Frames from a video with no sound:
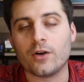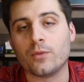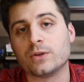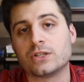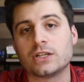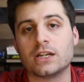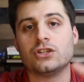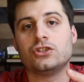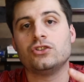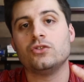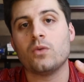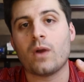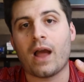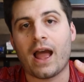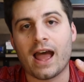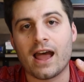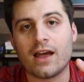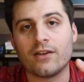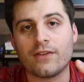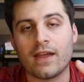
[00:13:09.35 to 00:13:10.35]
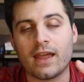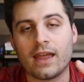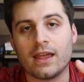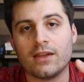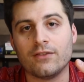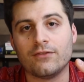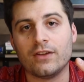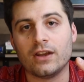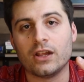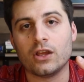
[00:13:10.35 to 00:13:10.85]
which I do have
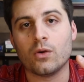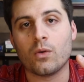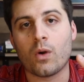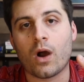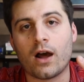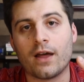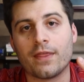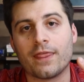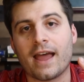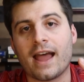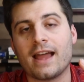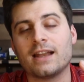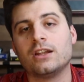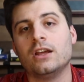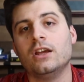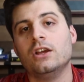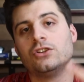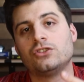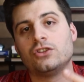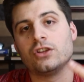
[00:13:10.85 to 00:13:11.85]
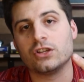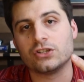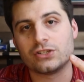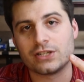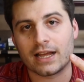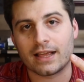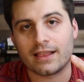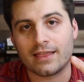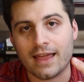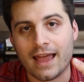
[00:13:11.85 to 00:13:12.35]
a video on that, so you can
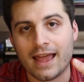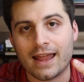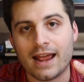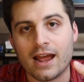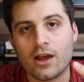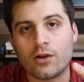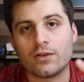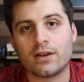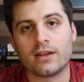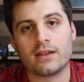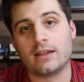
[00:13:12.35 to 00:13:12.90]
check that out.